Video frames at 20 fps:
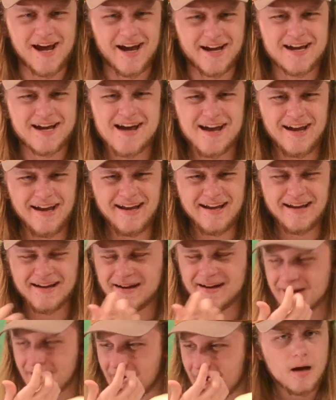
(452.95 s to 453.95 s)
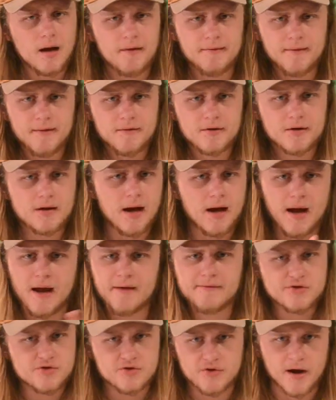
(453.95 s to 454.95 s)
I
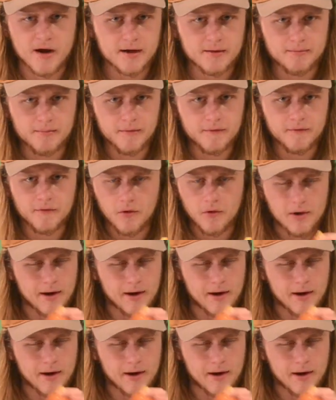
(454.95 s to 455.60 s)
haven't drank before.